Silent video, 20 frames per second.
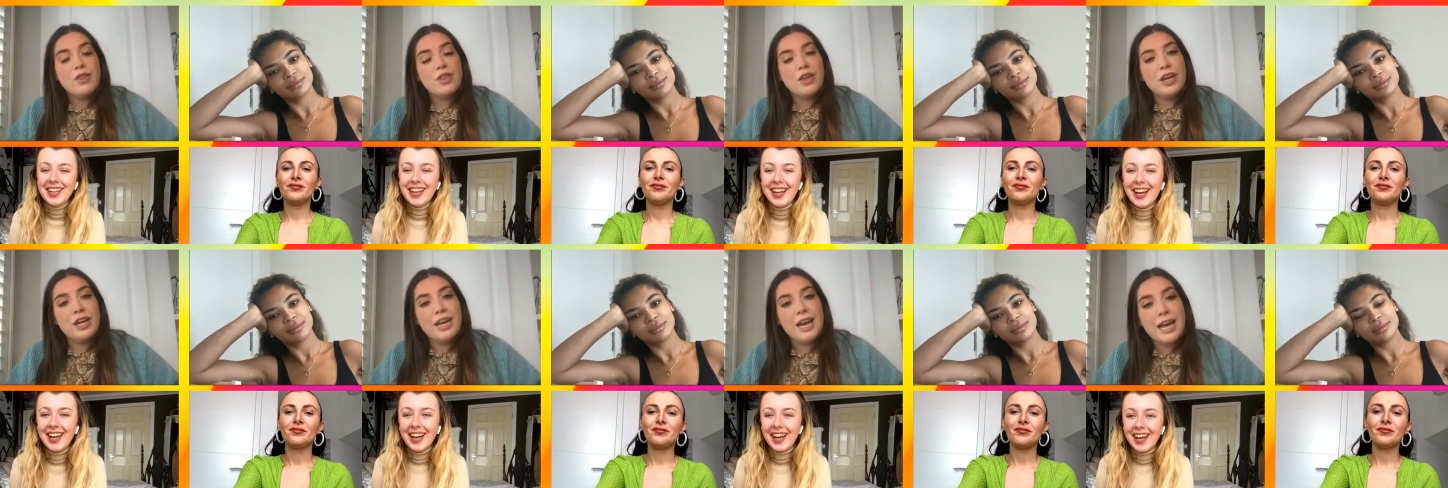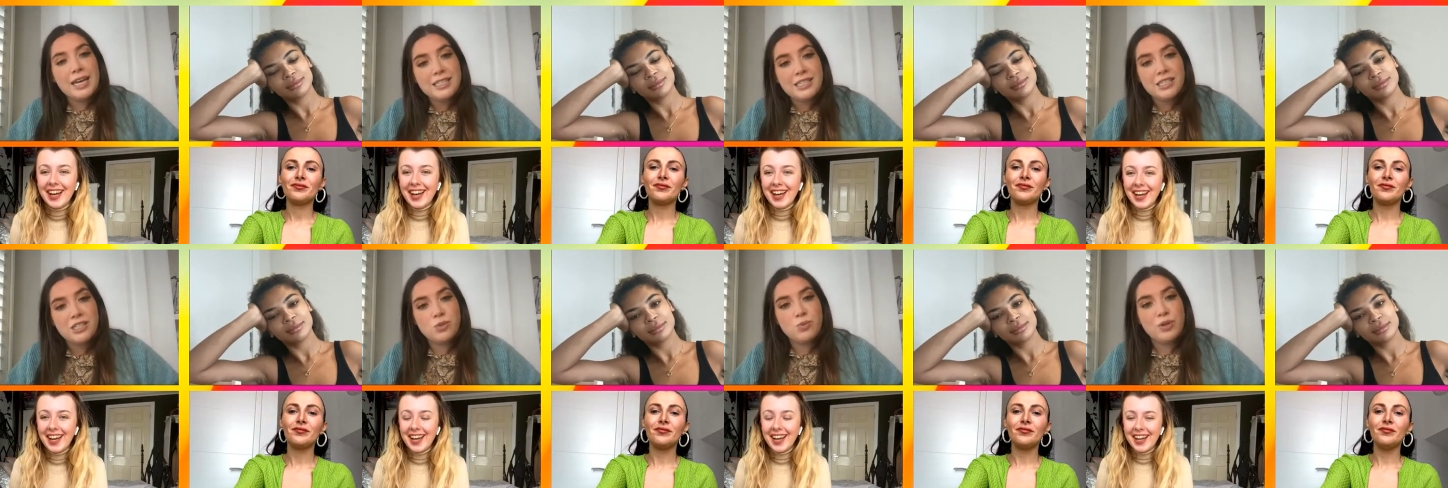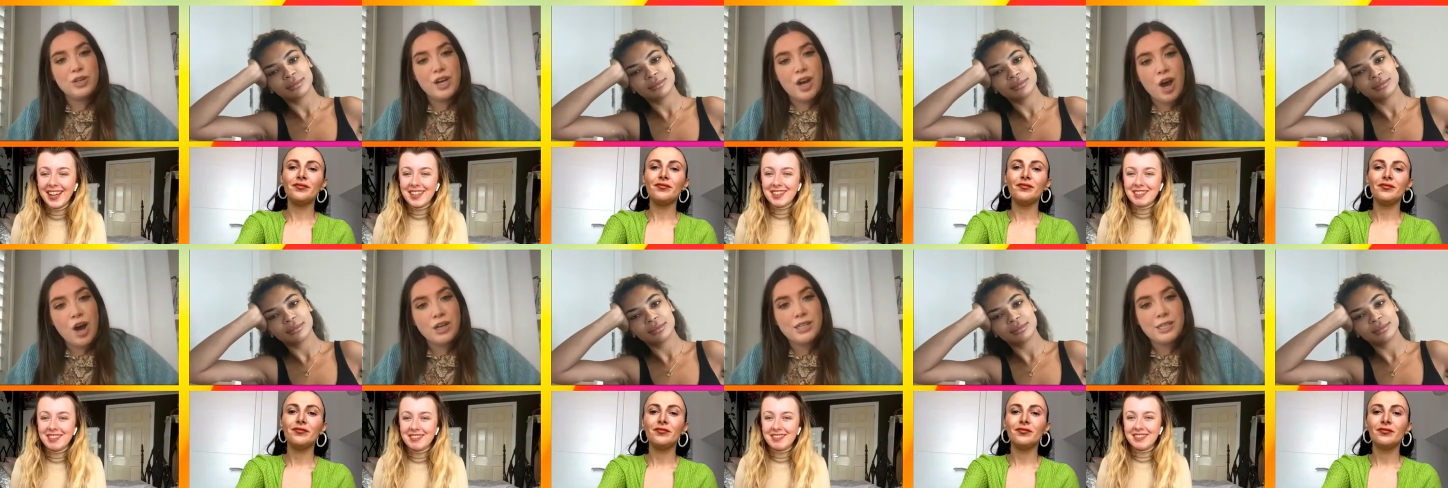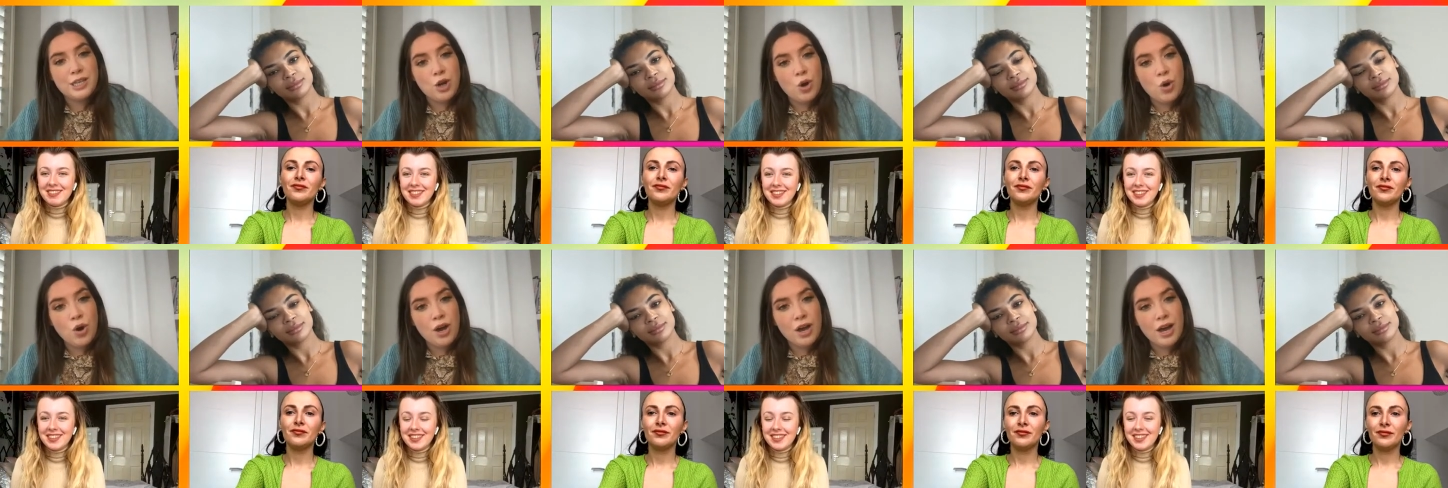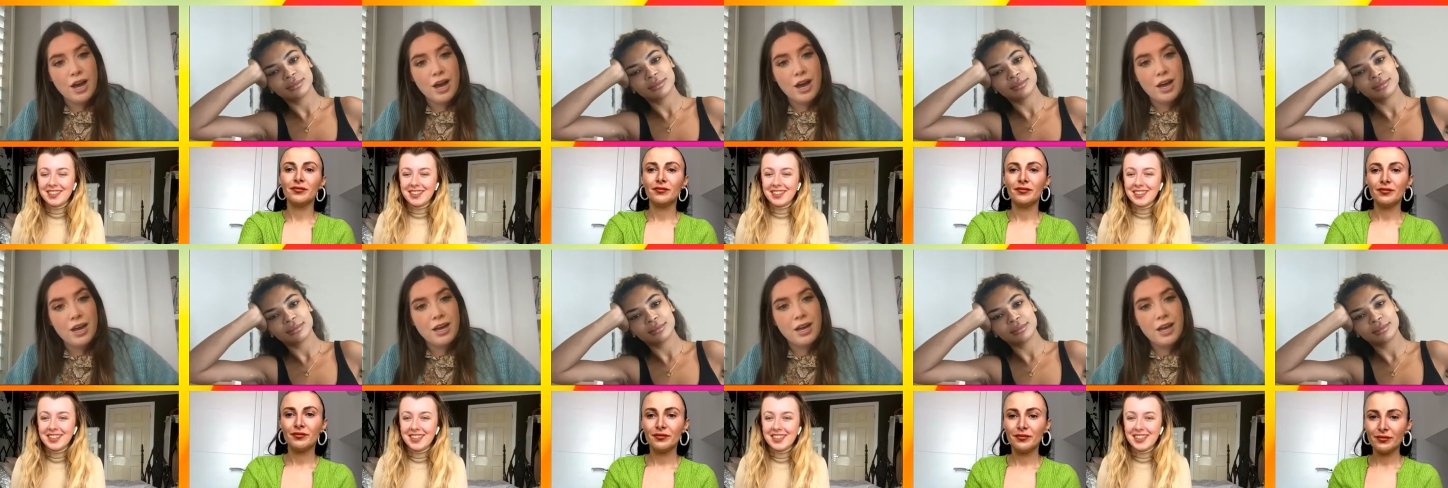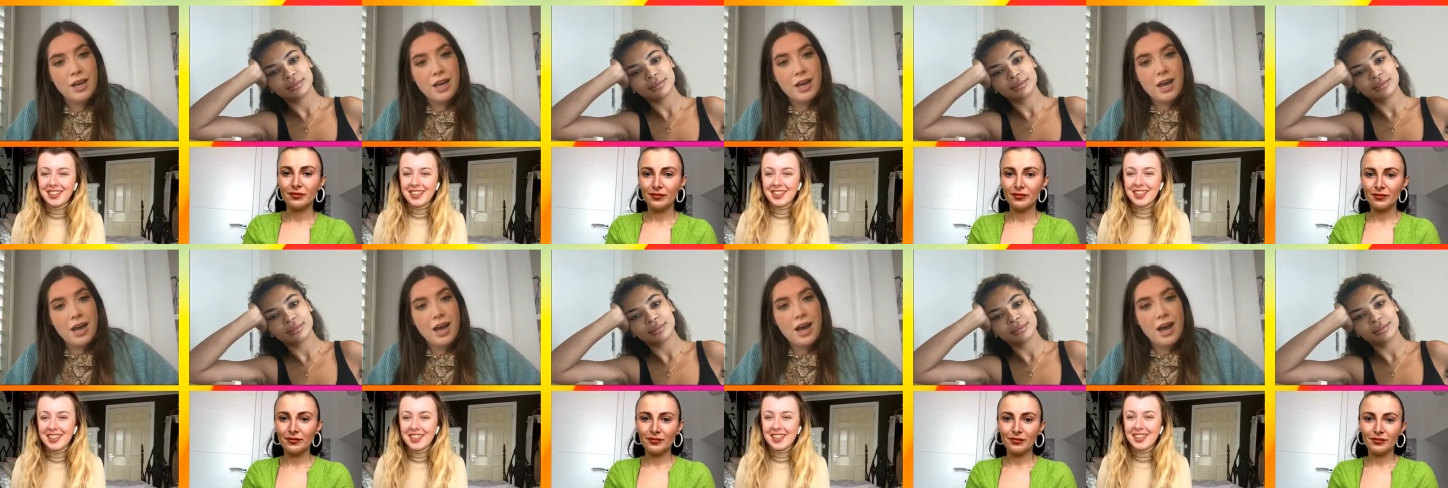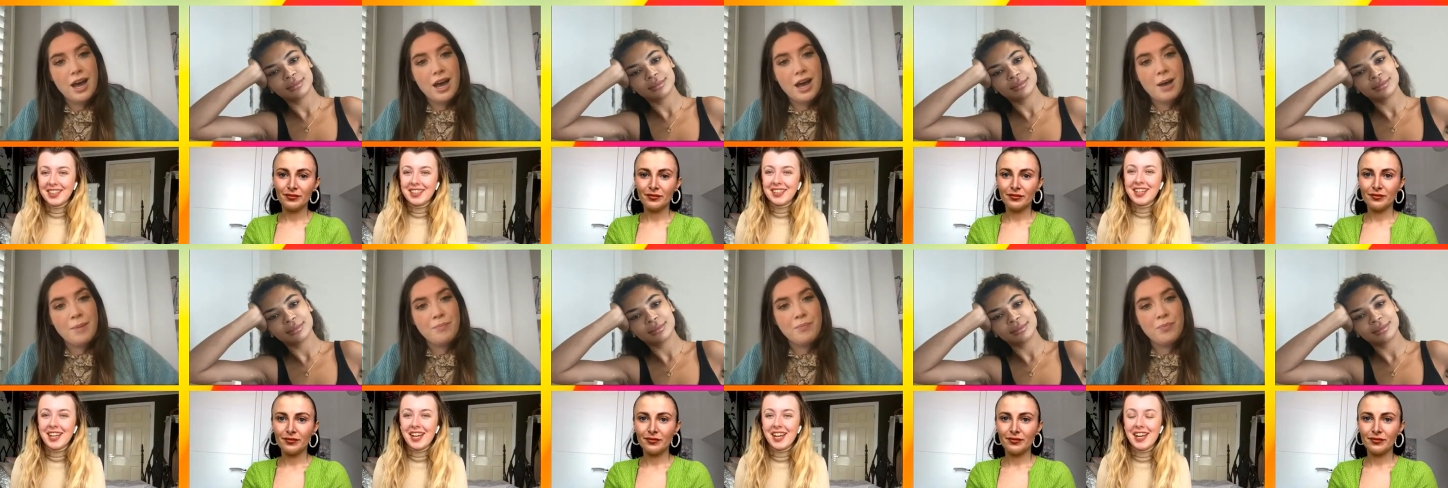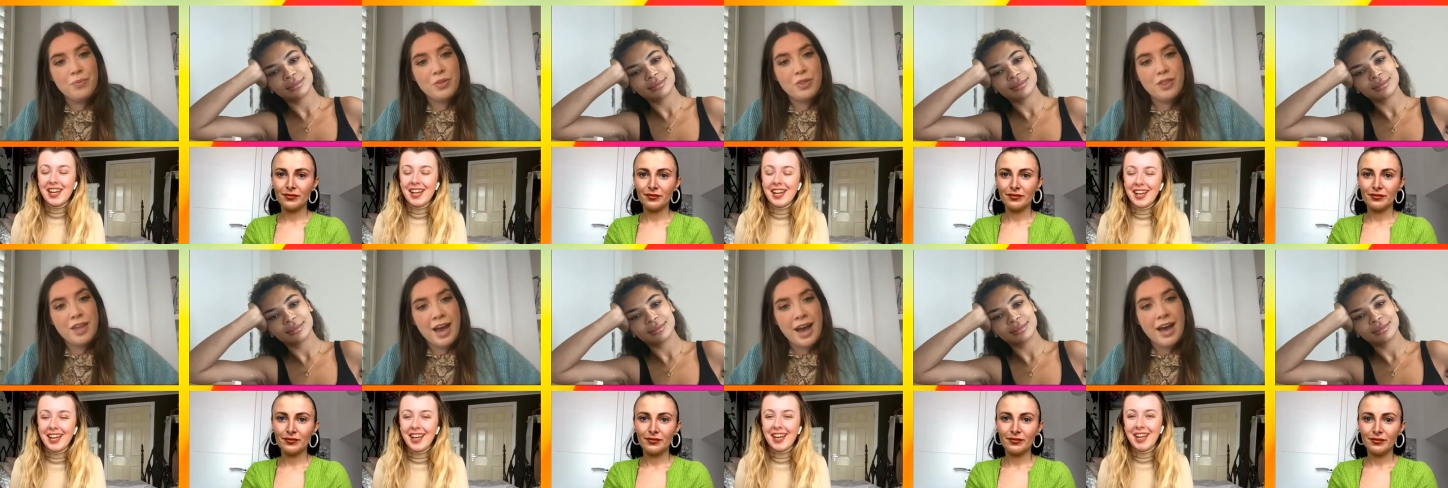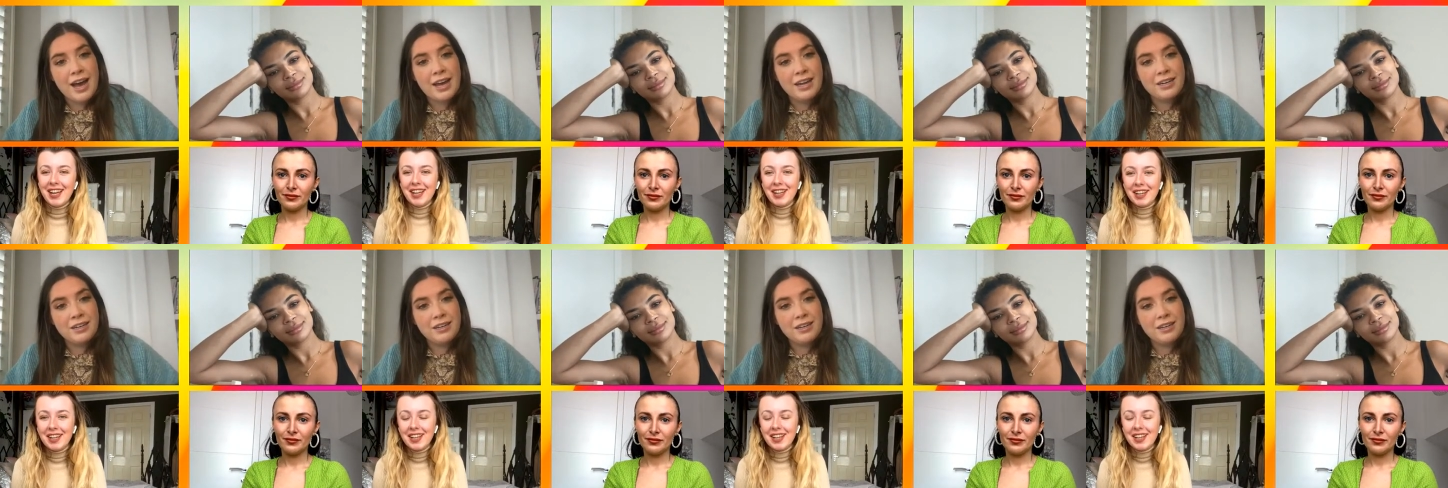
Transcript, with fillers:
Speaker 1: the lettuce would last longer um, yeah